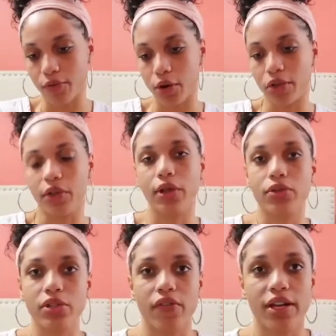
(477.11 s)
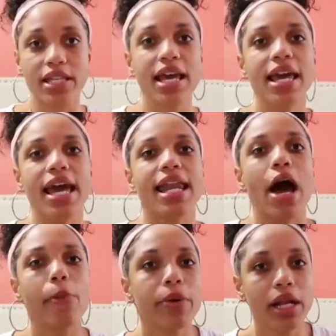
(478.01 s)
for the low cervix, and
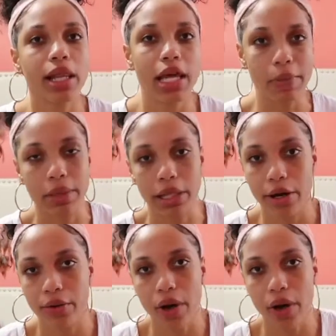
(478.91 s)
I'll put a link below